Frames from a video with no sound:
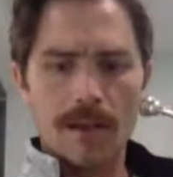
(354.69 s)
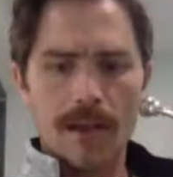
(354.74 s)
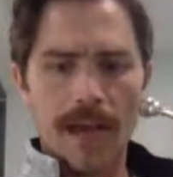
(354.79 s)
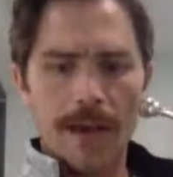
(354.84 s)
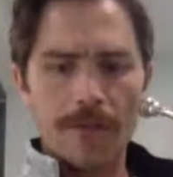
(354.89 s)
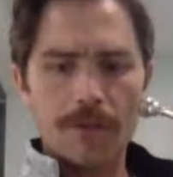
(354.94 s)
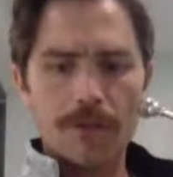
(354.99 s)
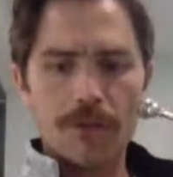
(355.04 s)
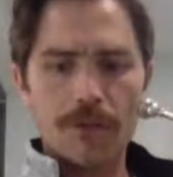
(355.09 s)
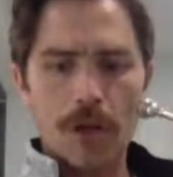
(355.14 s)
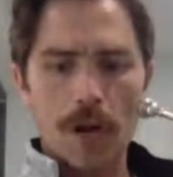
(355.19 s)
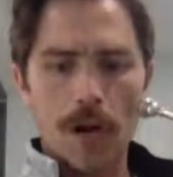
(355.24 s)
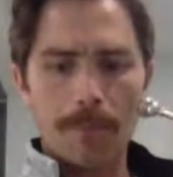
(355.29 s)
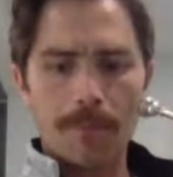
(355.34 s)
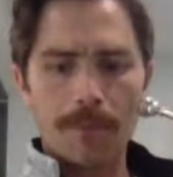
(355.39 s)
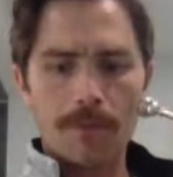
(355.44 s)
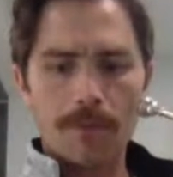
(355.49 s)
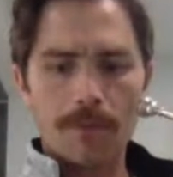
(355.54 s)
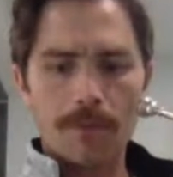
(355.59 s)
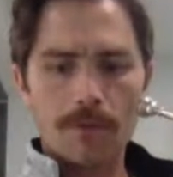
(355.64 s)
F
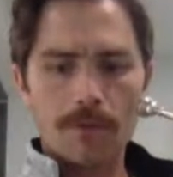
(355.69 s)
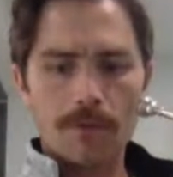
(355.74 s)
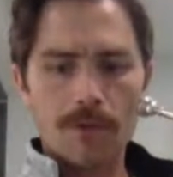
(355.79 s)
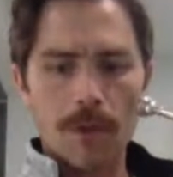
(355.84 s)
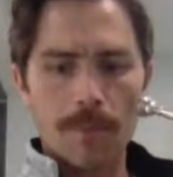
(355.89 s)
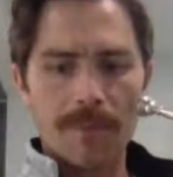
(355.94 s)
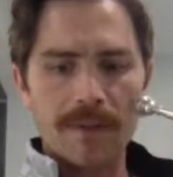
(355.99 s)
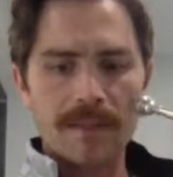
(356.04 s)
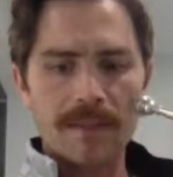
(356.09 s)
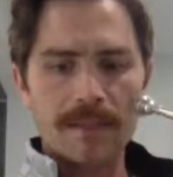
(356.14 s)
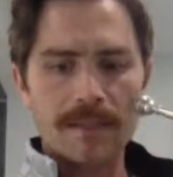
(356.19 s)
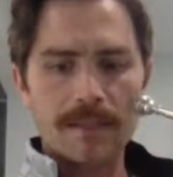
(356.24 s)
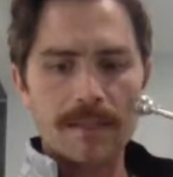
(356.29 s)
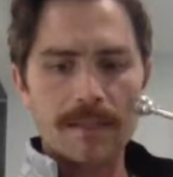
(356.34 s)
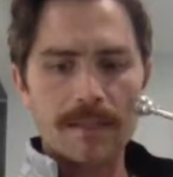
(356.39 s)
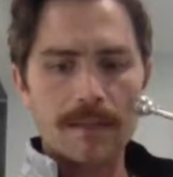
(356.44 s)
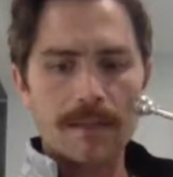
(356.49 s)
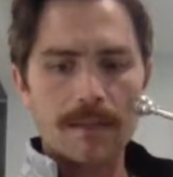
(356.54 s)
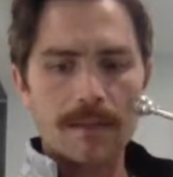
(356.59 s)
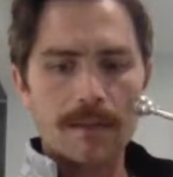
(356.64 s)
sharp,
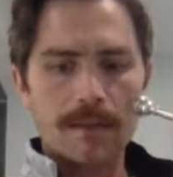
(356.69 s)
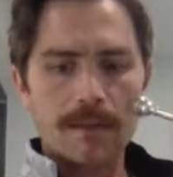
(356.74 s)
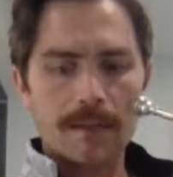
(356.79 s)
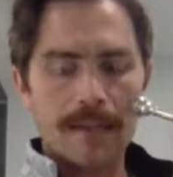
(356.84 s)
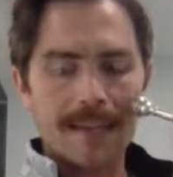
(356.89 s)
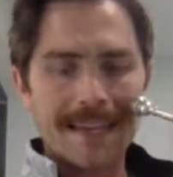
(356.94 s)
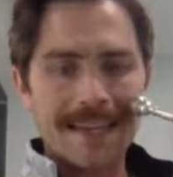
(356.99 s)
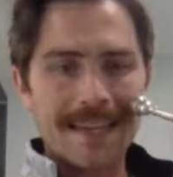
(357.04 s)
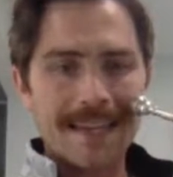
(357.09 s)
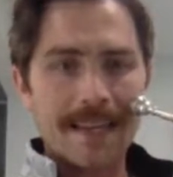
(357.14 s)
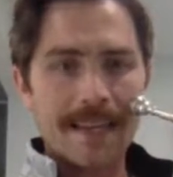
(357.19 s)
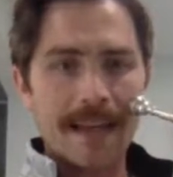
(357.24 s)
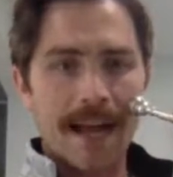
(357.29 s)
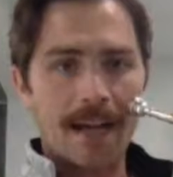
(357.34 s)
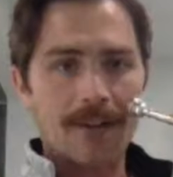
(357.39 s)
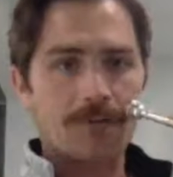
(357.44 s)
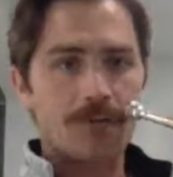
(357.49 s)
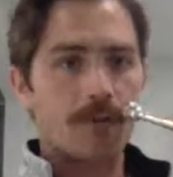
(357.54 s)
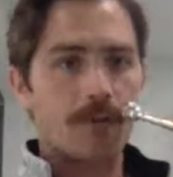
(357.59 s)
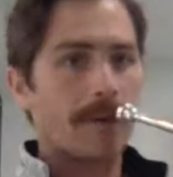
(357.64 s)
trumpets, E
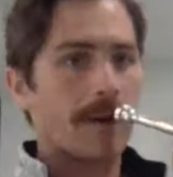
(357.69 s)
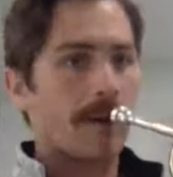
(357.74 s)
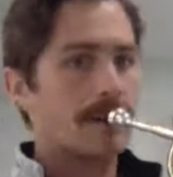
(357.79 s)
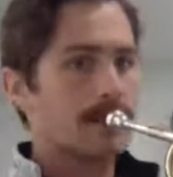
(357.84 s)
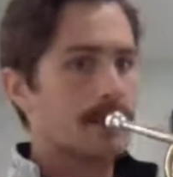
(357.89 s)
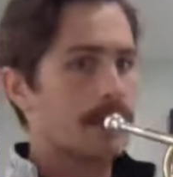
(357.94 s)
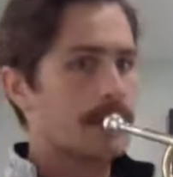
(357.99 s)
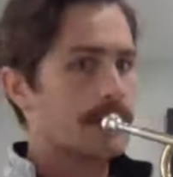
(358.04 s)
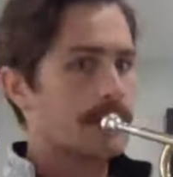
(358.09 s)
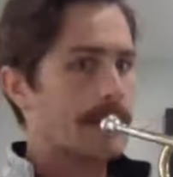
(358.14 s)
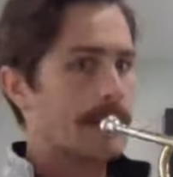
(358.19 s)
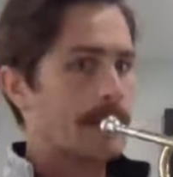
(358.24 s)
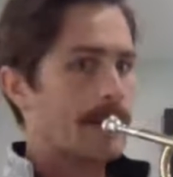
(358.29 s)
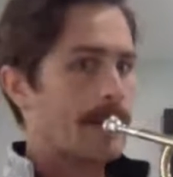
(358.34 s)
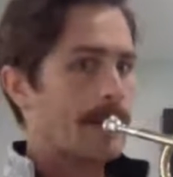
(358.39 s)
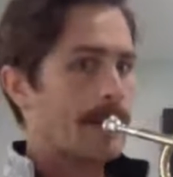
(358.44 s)
natural baritones.